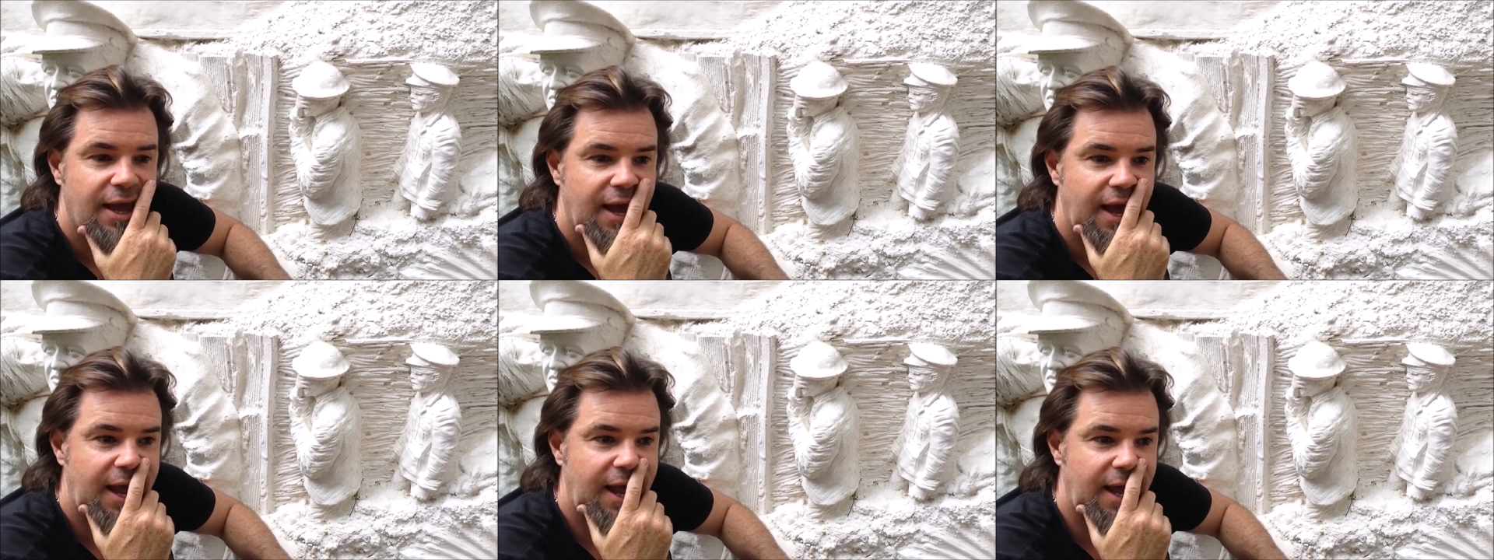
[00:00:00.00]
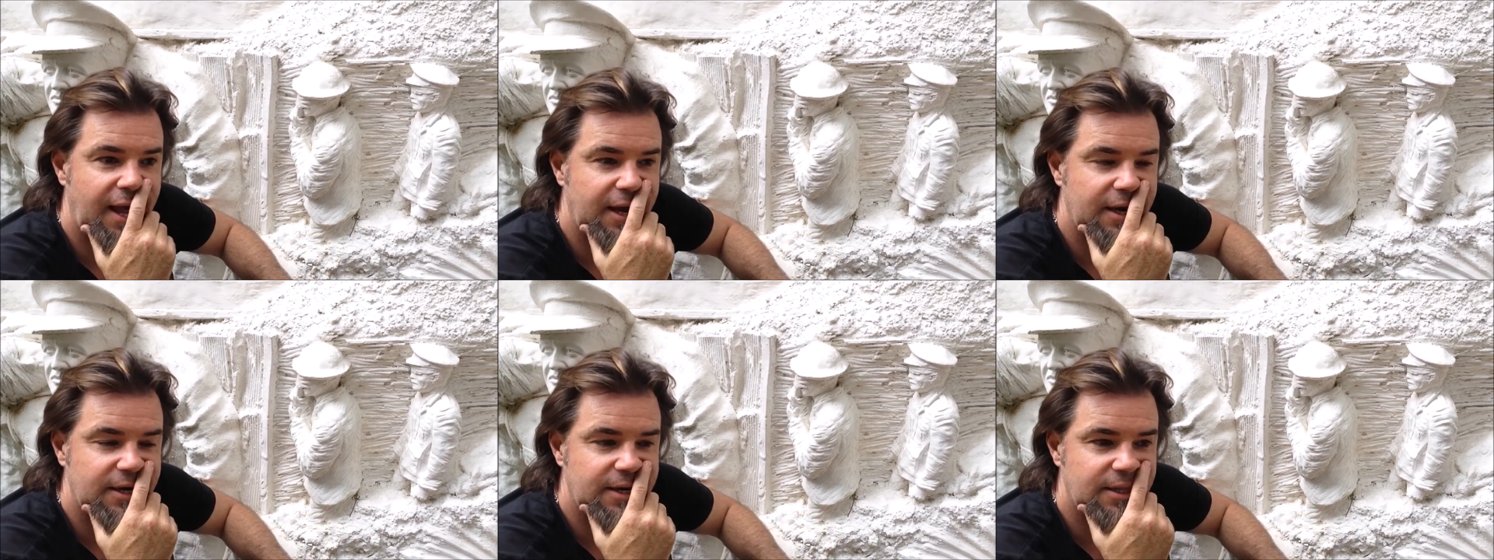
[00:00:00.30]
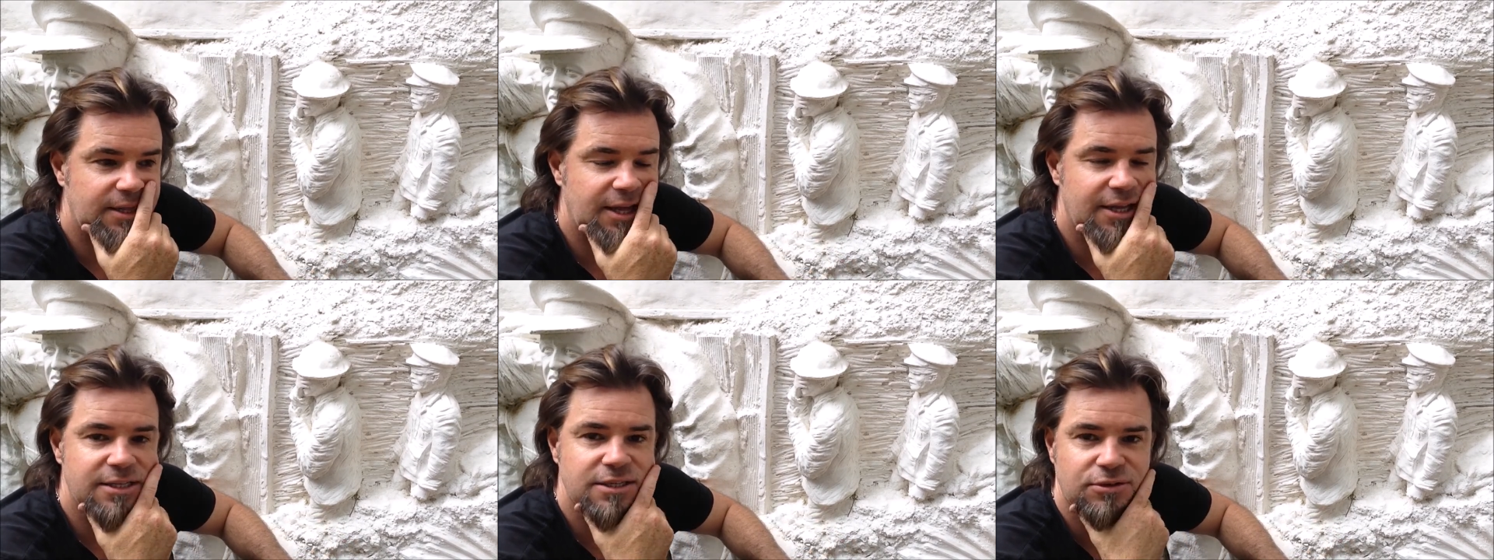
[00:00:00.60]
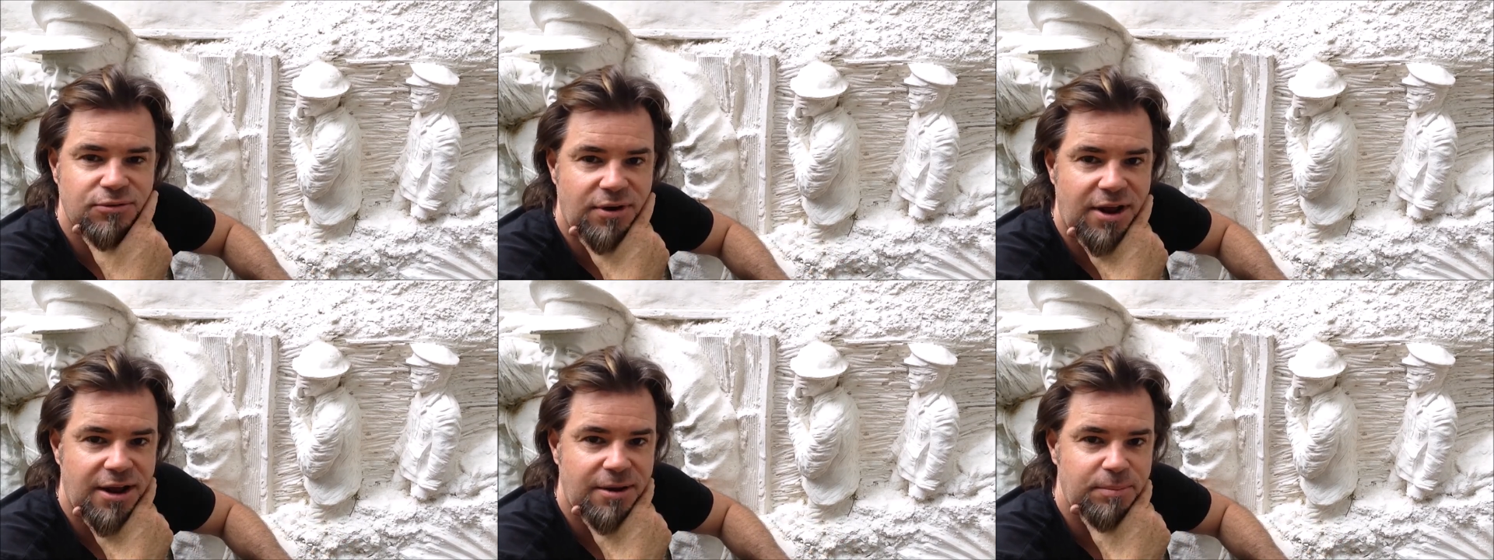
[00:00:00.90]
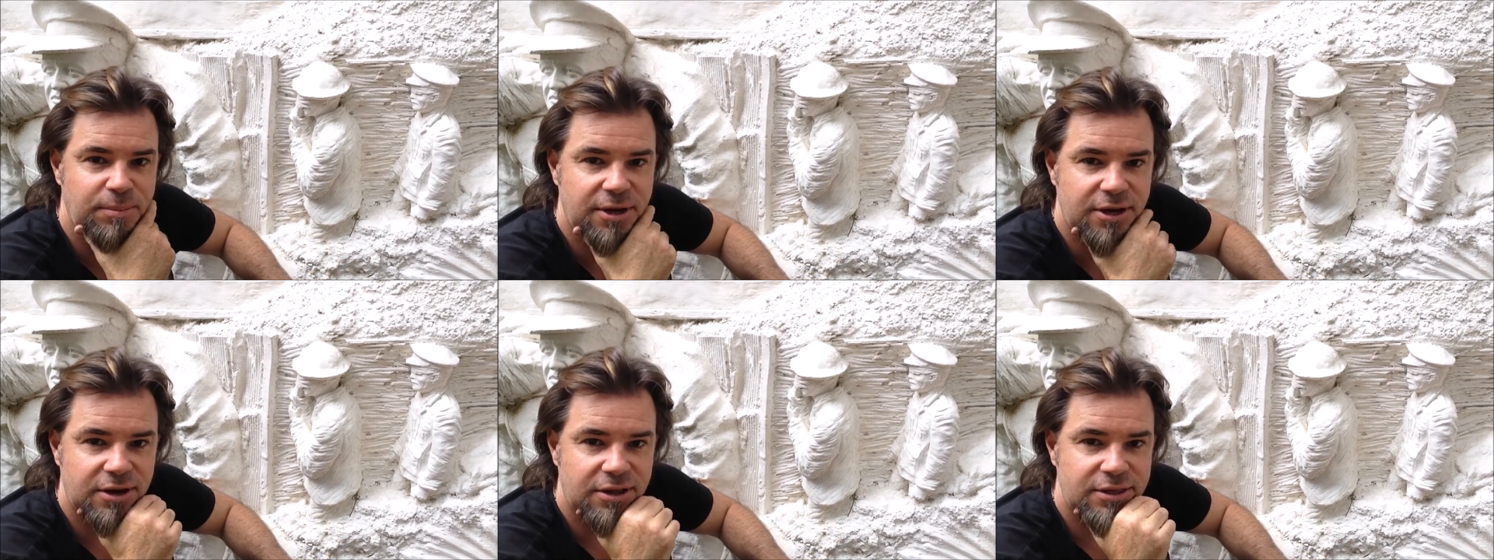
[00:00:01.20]
and that struck
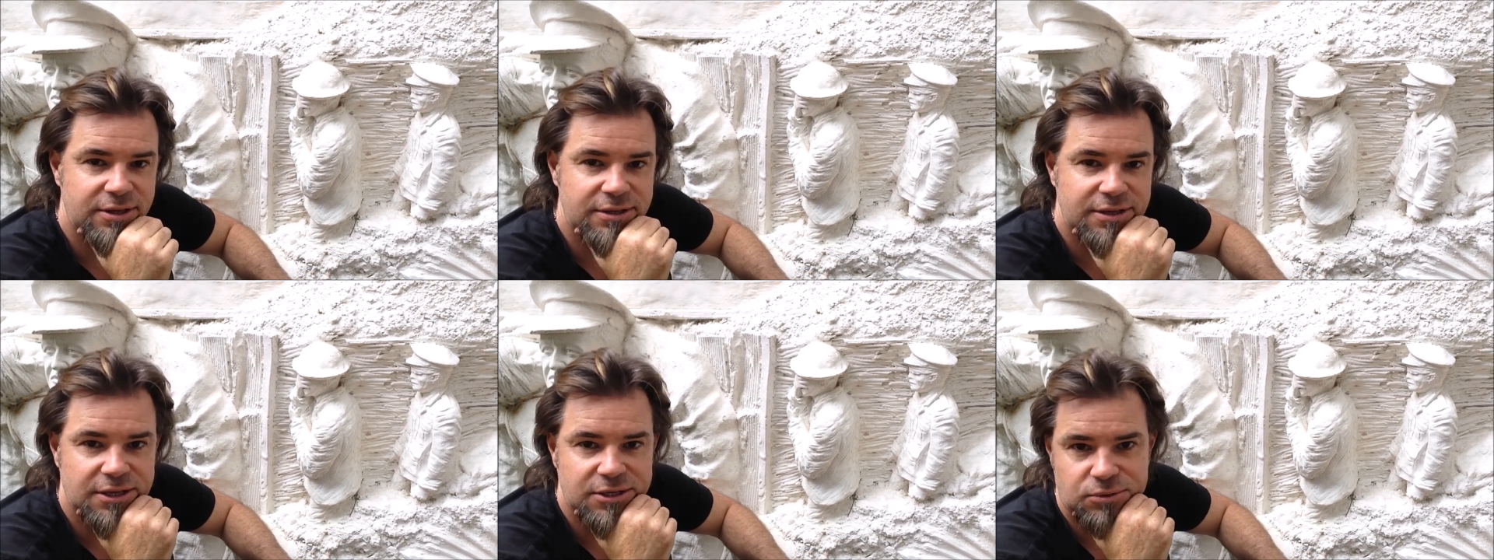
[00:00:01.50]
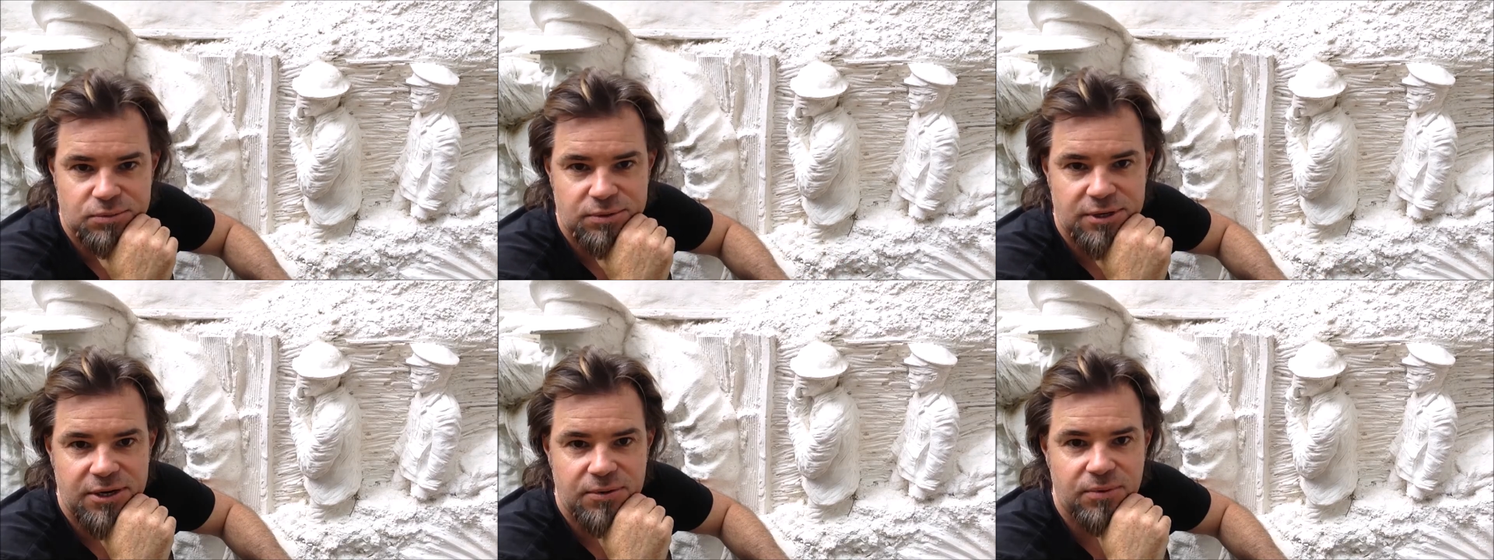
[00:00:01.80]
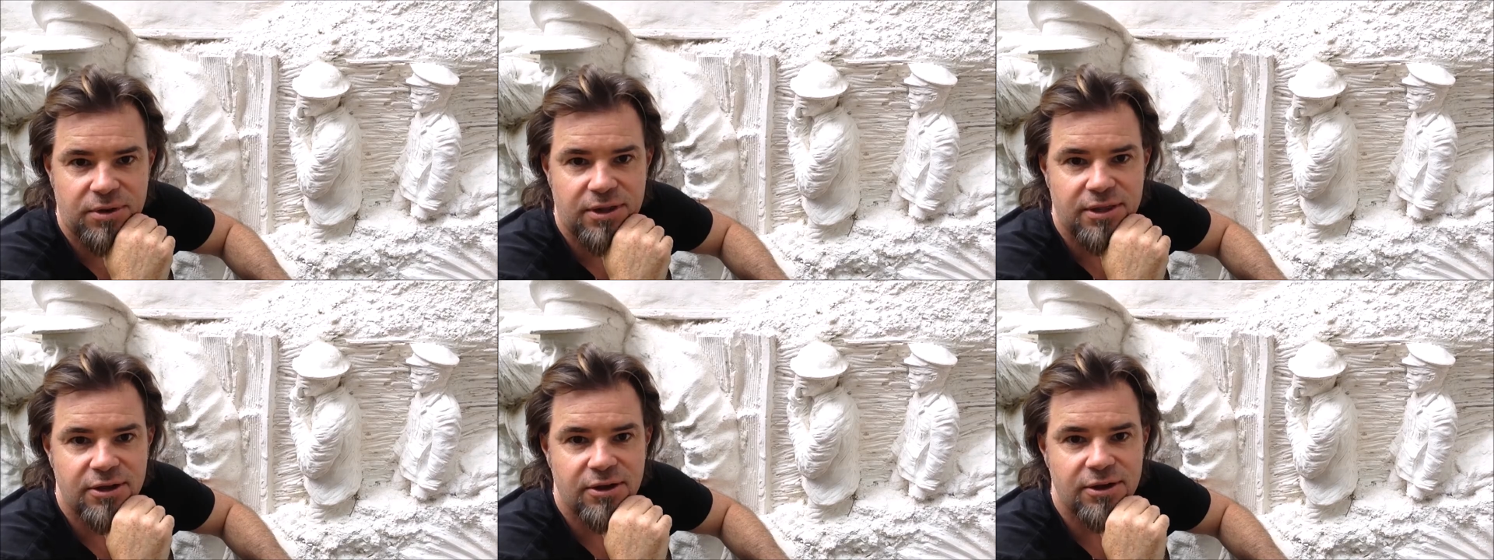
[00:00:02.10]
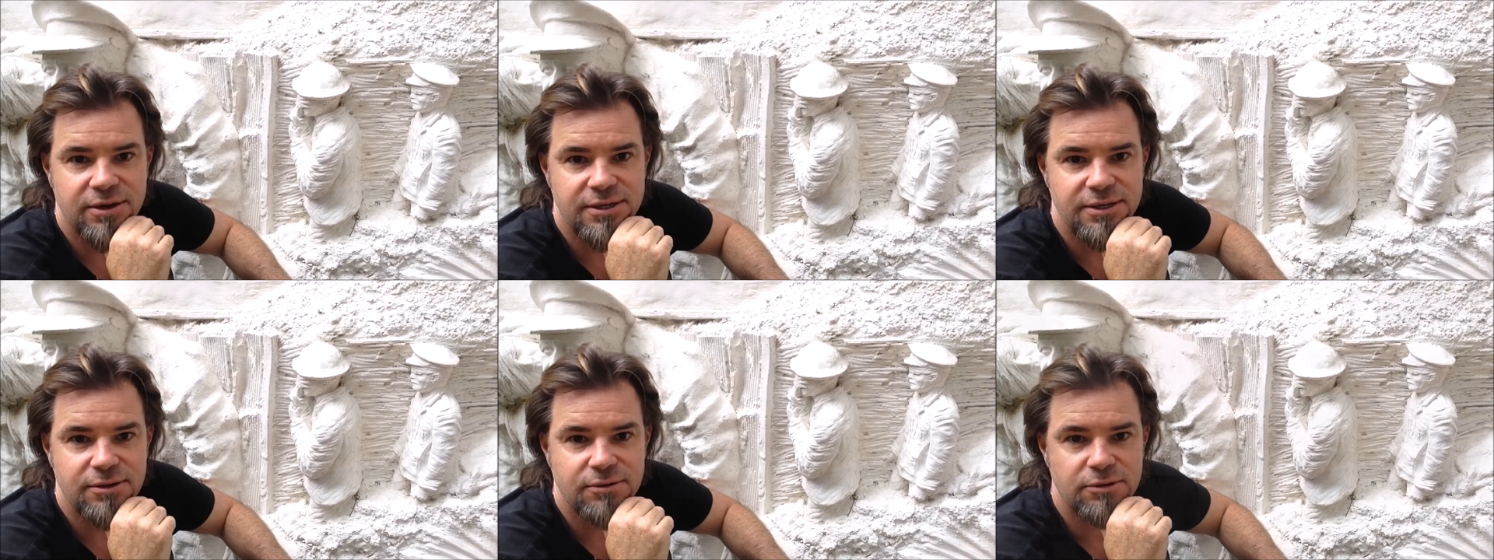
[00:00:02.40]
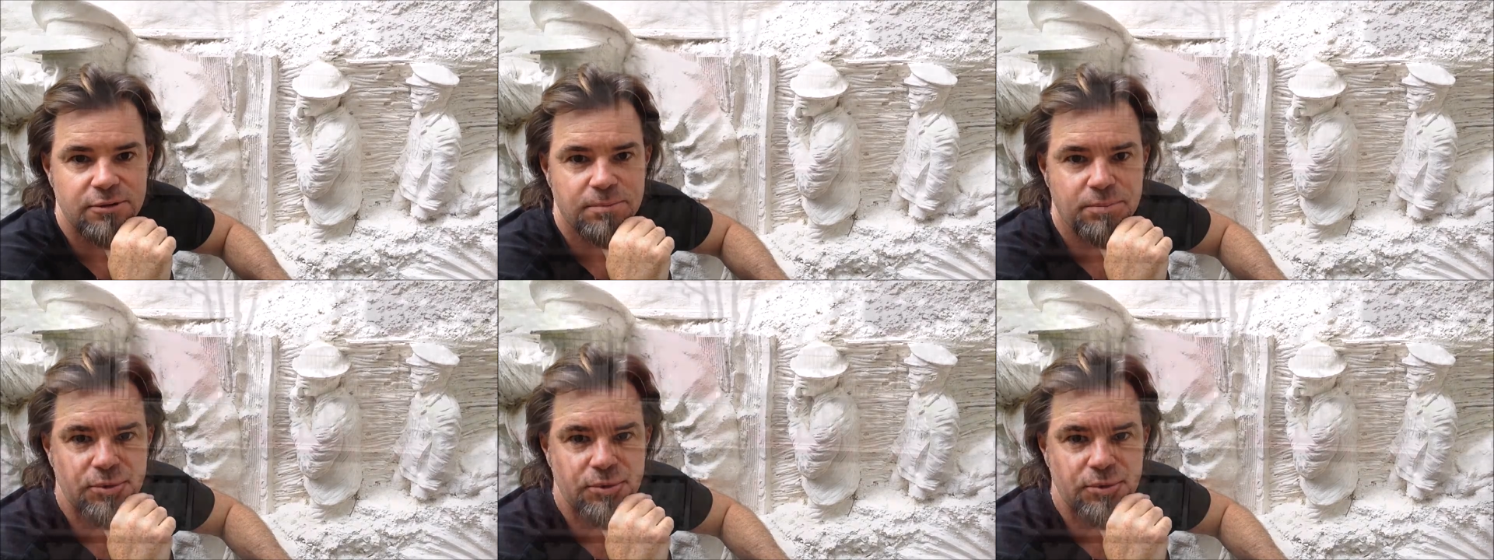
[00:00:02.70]
me, and I think that's really where the idea of the